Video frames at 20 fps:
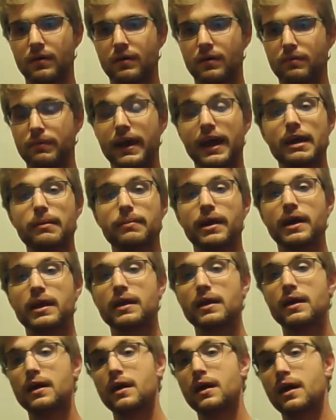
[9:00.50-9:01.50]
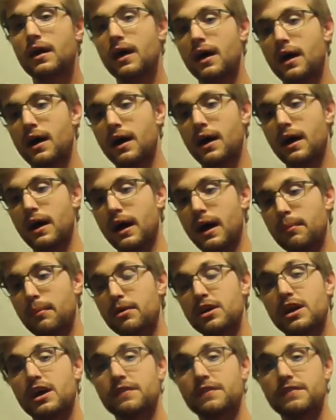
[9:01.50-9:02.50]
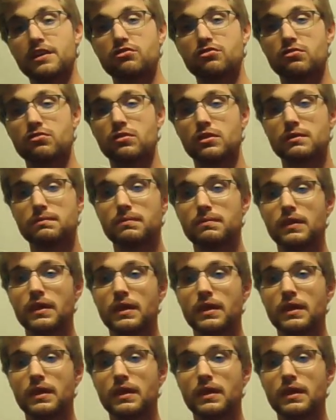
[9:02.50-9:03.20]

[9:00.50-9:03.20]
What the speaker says: But hey, man, I'm going to cut that short.